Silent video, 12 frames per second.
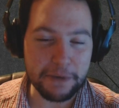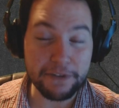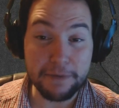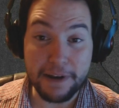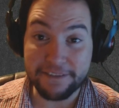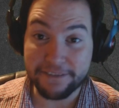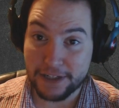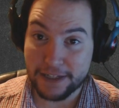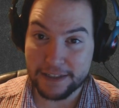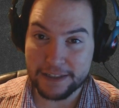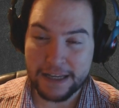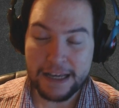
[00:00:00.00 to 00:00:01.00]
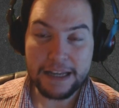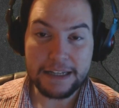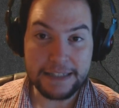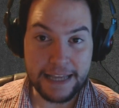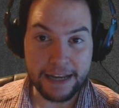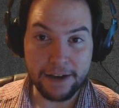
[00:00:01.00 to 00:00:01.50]
for my first
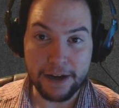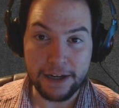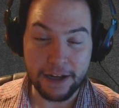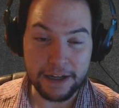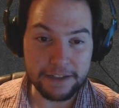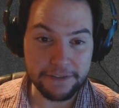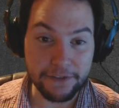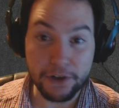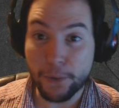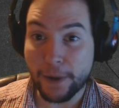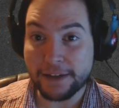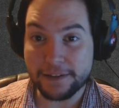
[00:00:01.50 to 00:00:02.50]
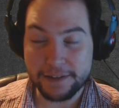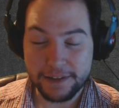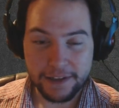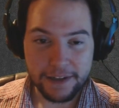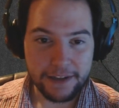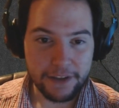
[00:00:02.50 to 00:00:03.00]
deck highlight for Gwent,
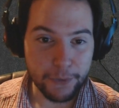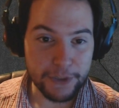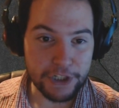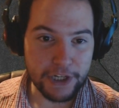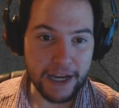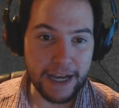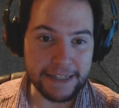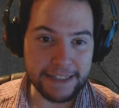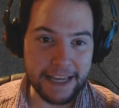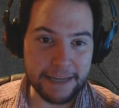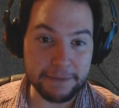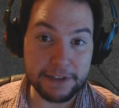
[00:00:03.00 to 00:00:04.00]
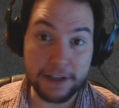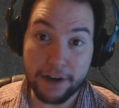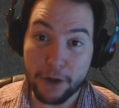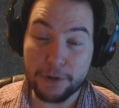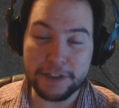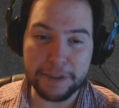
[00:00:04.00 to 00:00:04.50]
the Witcher card game's
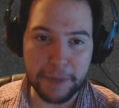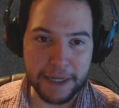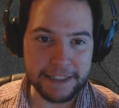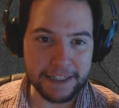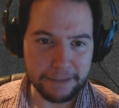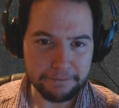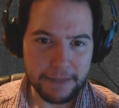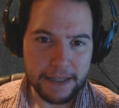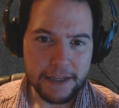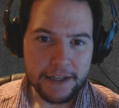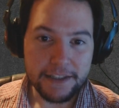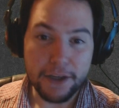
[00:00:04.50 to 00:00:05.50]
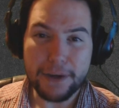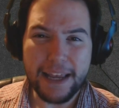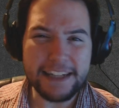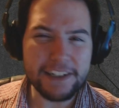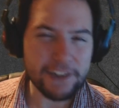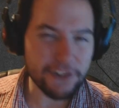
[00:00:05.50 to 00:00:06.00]
closed beta. So
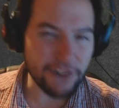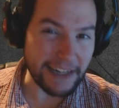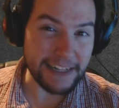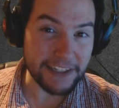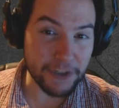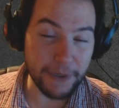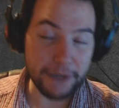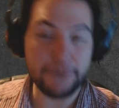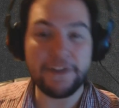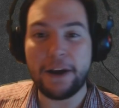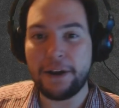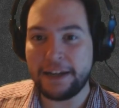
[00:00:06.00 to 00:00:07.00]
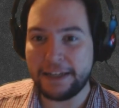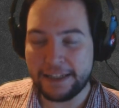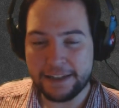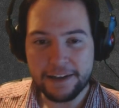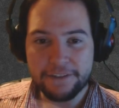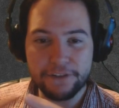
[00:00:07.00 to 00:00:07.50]
getting straight into it without any
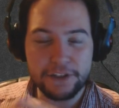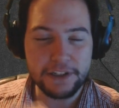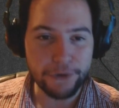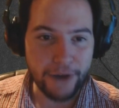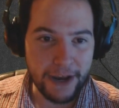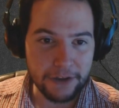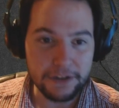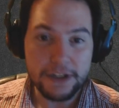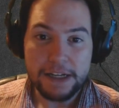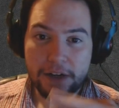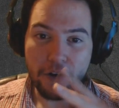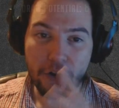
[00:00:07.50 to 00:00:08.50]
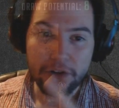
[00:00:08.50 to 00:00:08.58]
fussing around, on